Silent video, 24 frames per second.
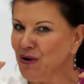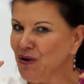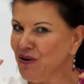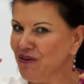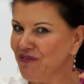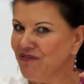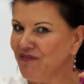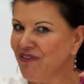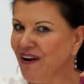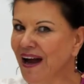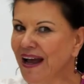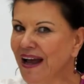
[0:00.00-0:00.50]

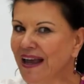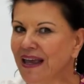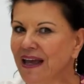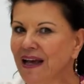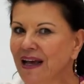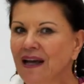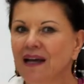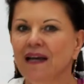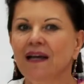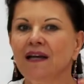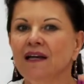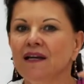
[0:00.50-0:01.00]

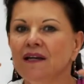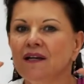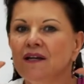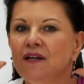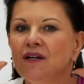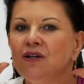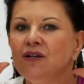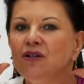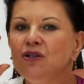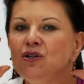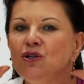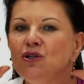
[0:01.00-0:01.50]
Via
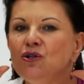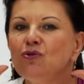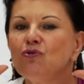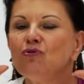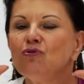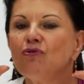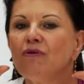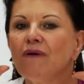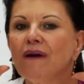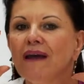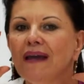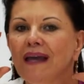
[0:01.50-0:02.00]

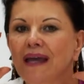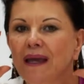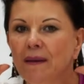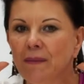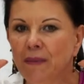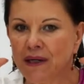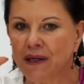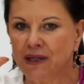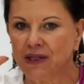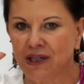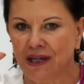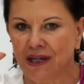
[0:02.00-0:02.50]

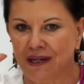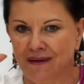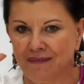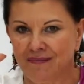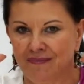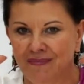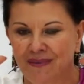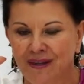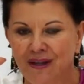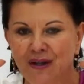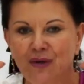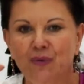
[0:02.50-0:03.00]
neuroimaging.
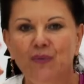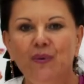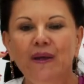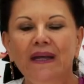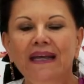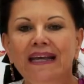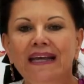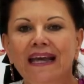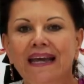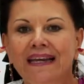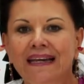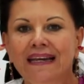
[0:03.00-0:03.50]
We
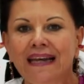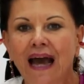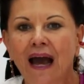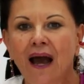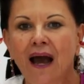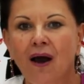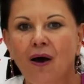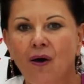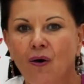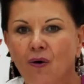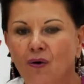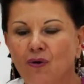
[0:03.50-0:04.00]
can
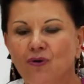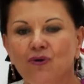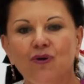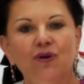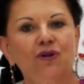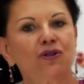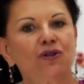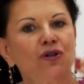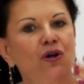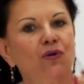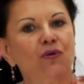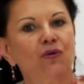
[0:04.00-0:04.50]
now not
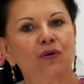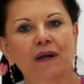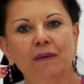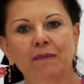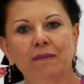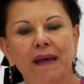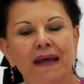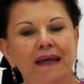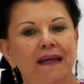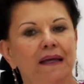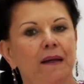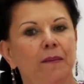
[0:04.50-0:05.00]
only
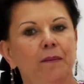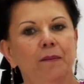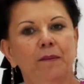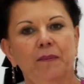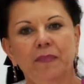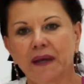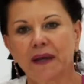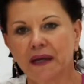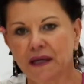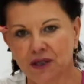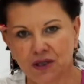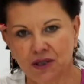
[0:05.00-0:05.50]
make a
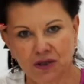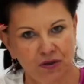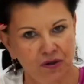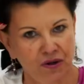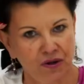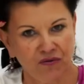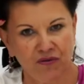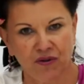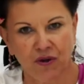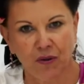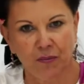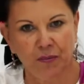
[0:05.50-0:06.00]
picture of
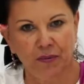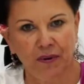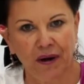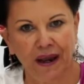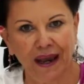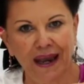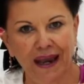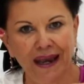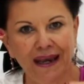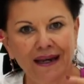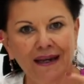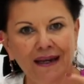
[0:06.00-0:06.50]
your
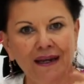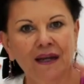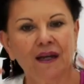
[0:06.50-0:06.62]
brain,